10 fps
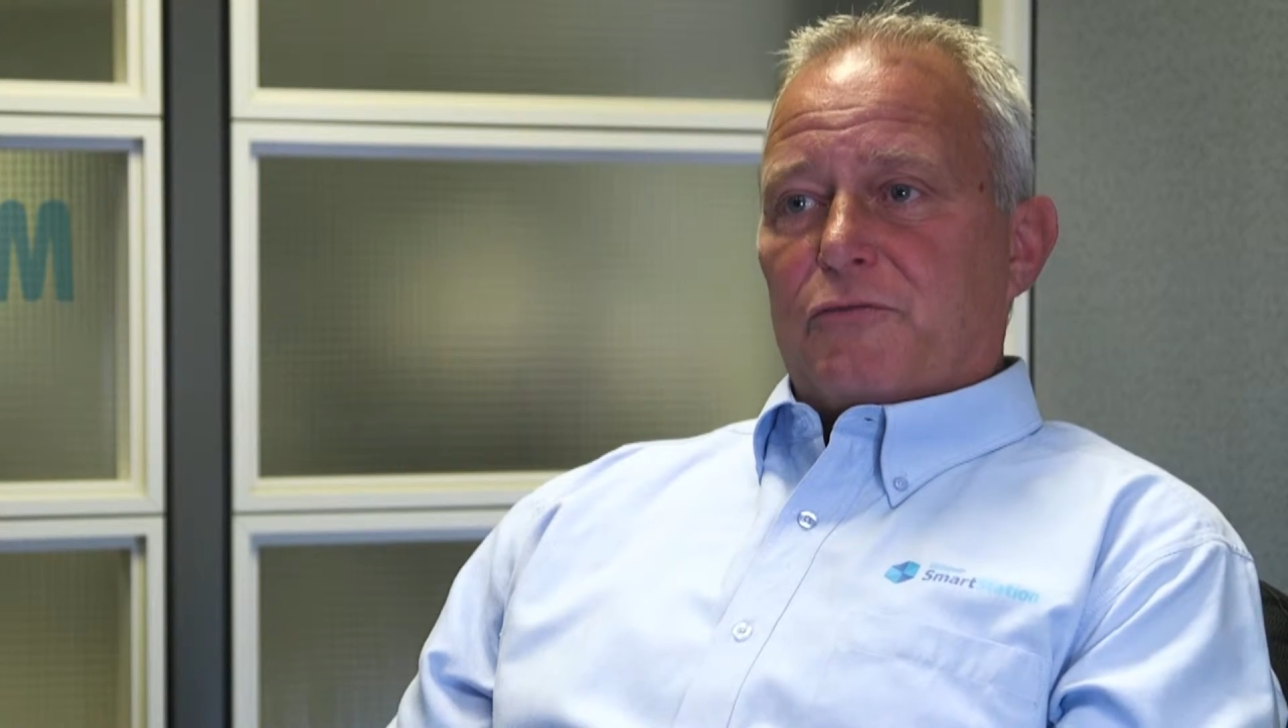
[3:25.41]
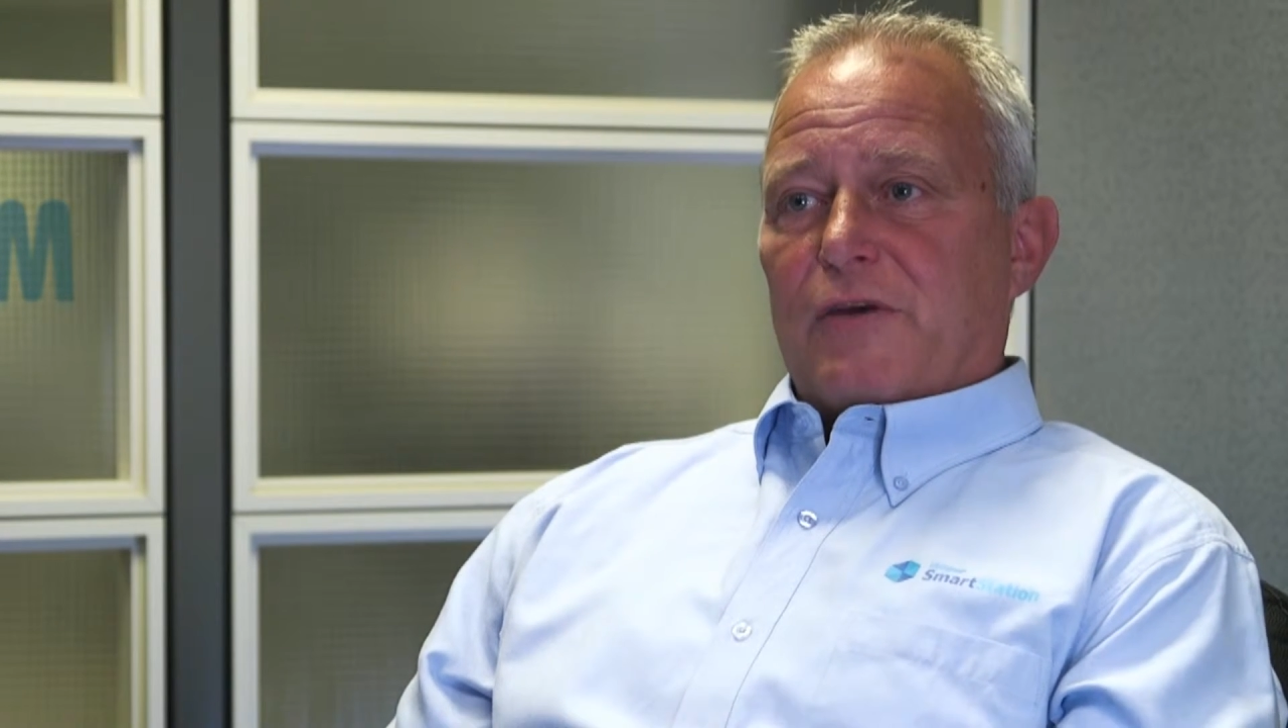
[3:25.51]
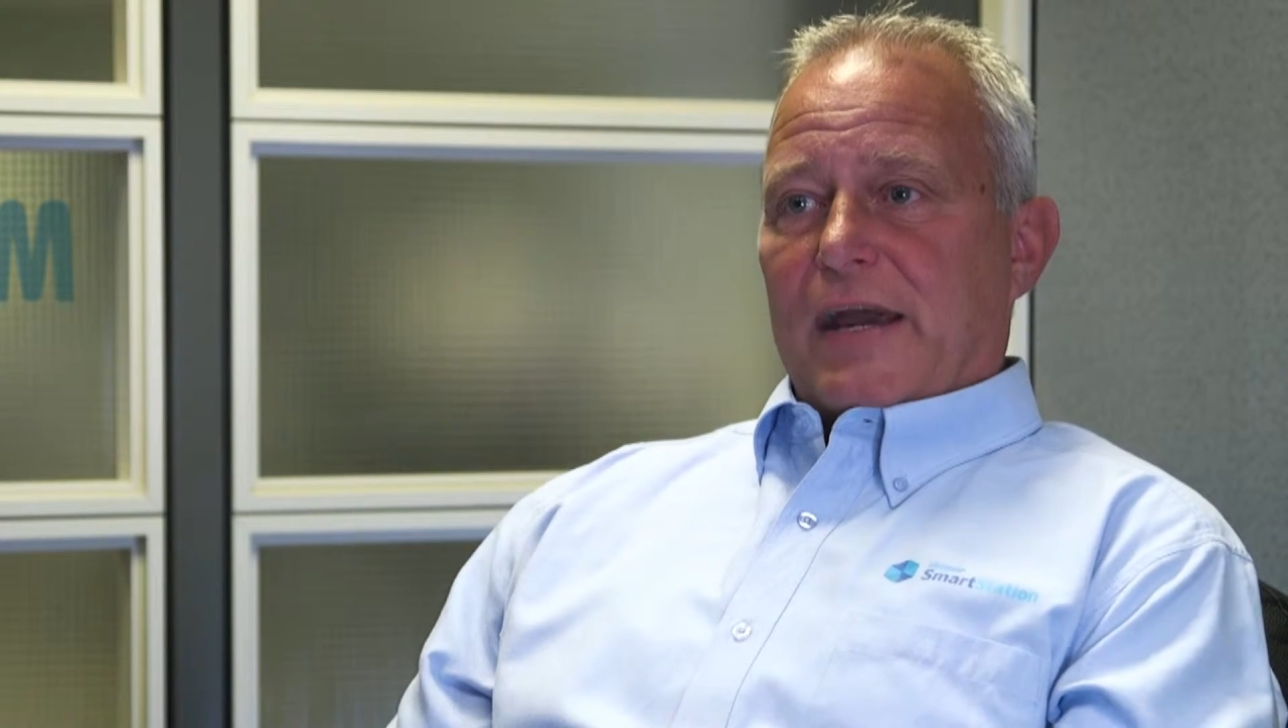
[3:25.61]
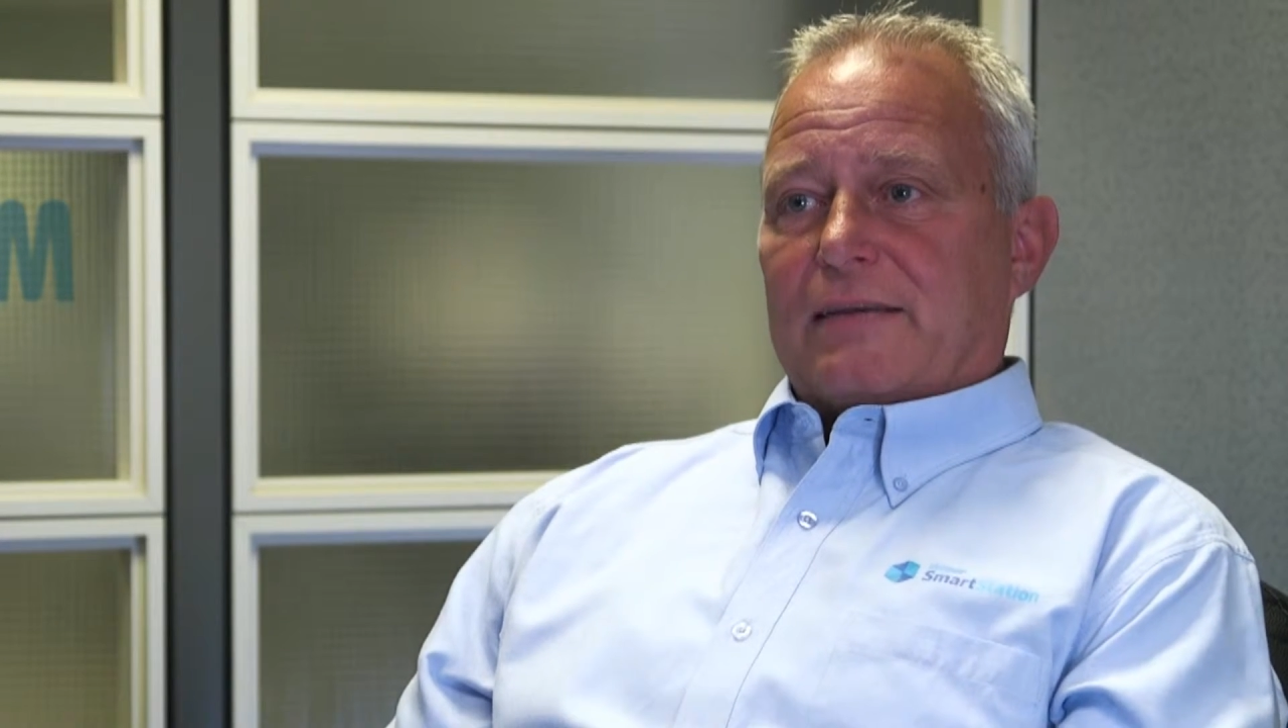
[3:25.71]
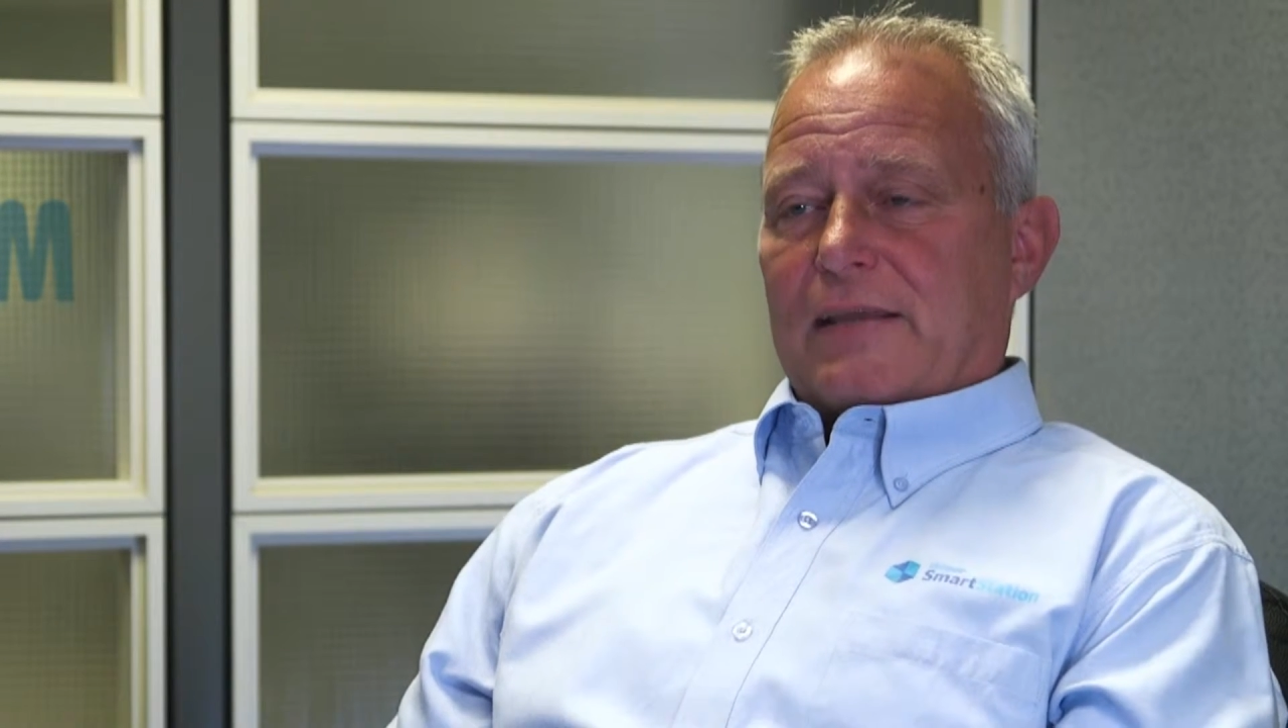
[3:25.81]
the
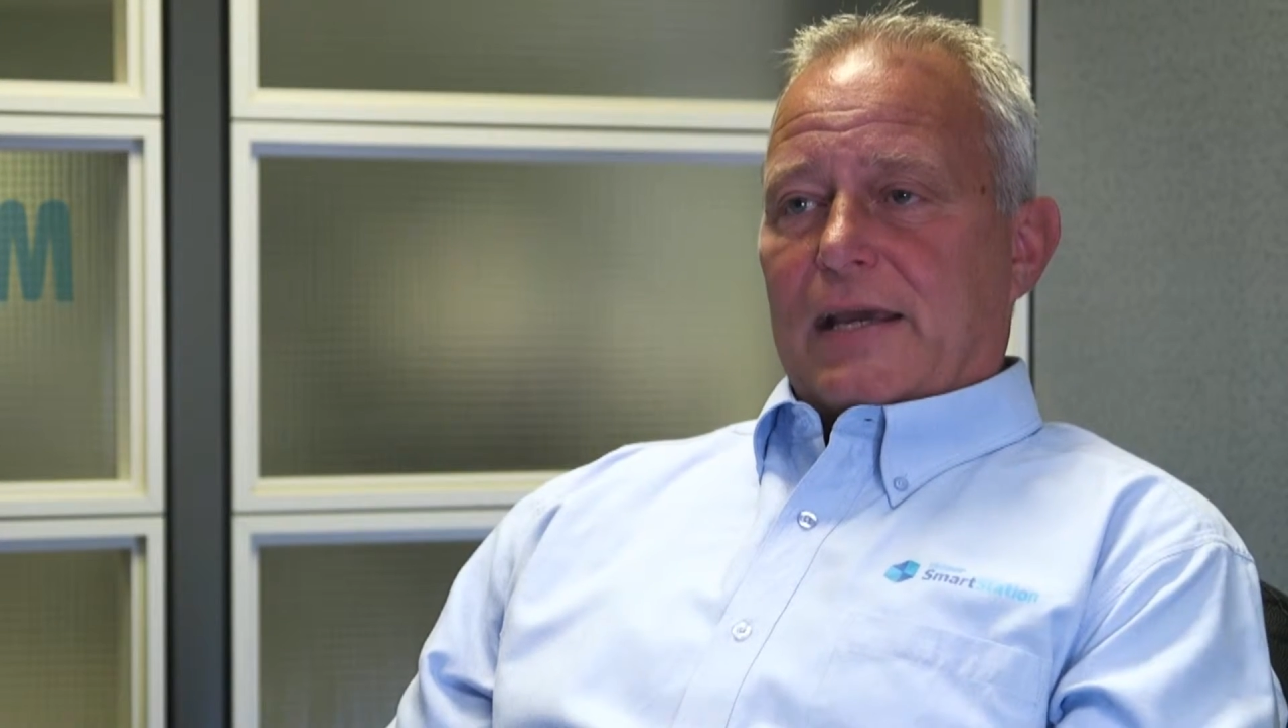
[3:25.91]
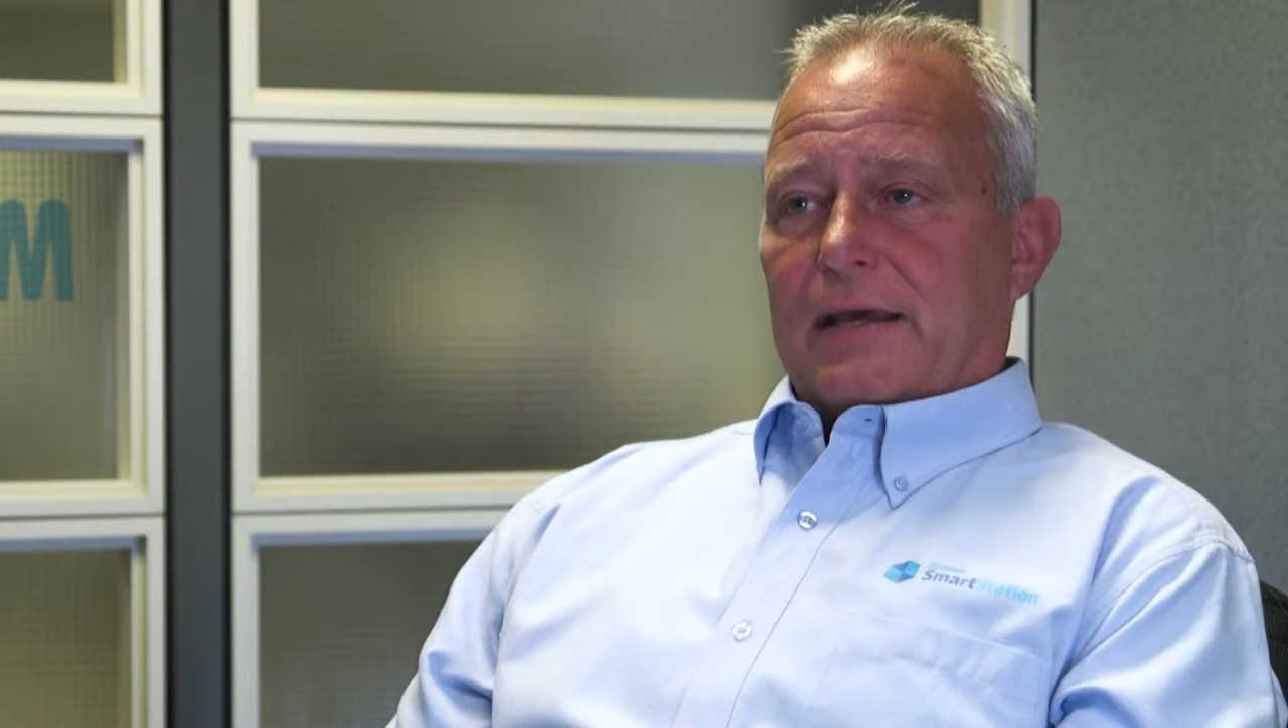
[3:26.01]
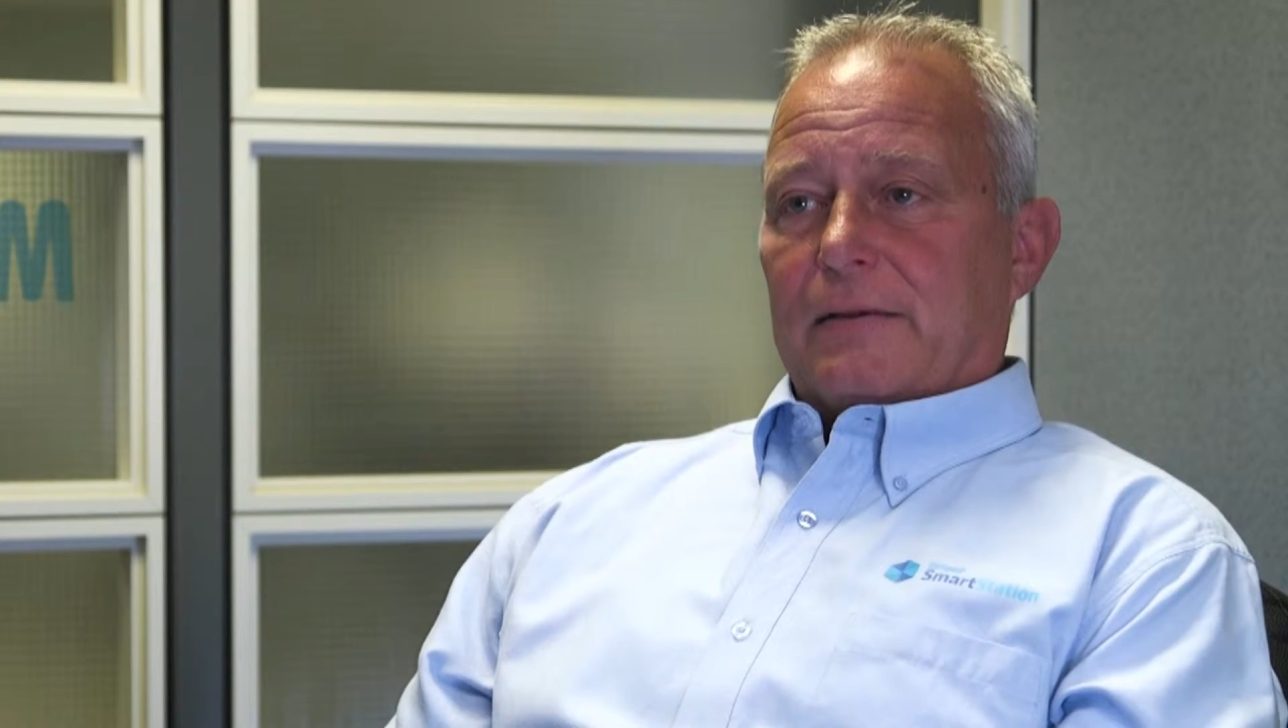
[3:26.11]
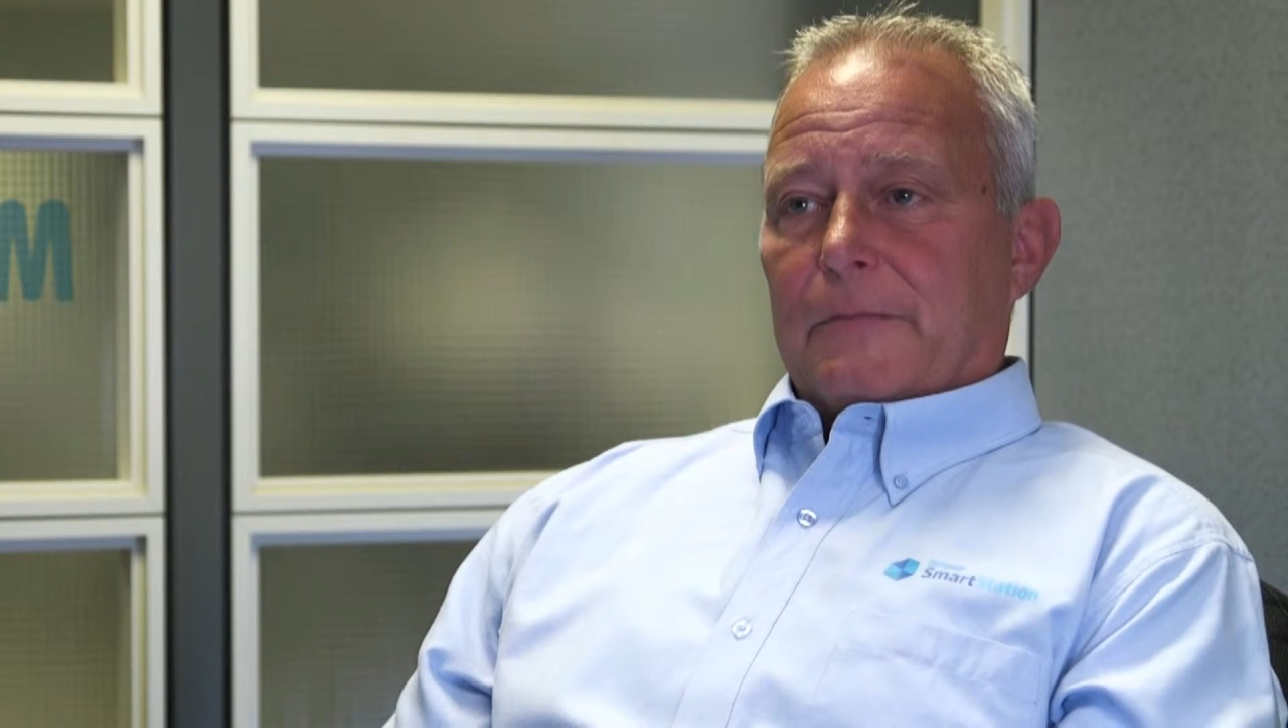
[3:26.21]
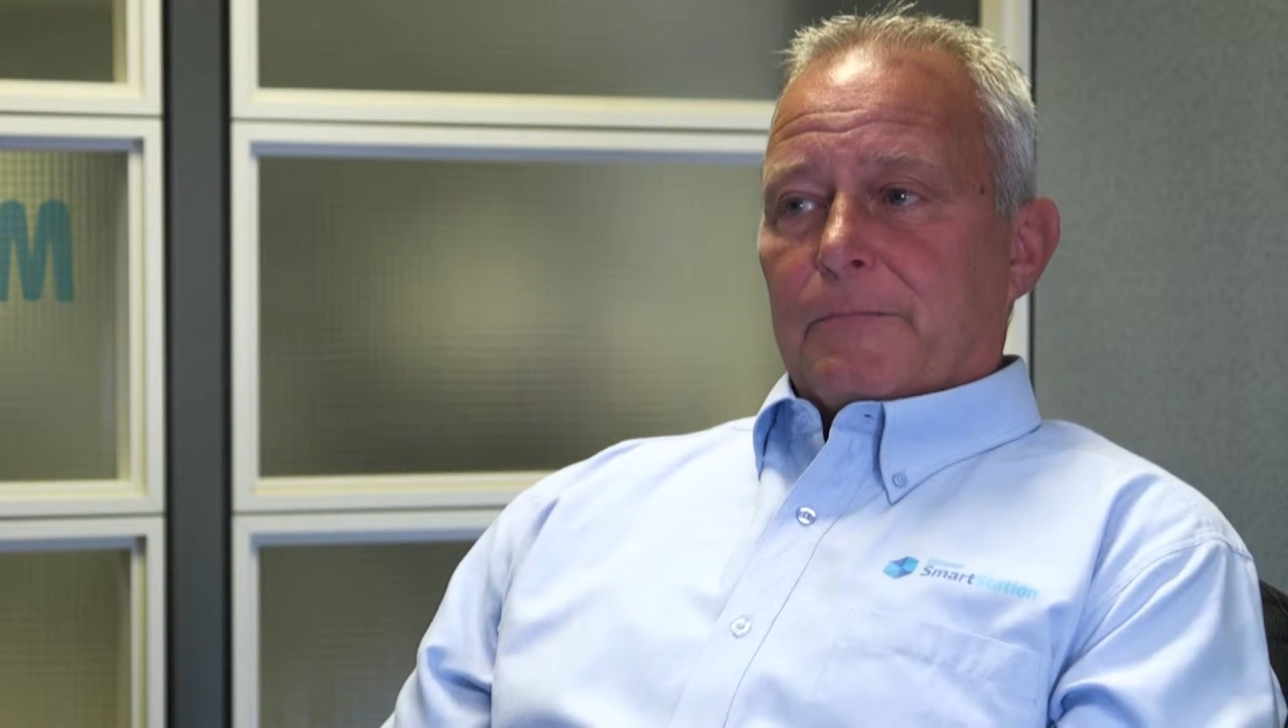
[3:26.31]
fact that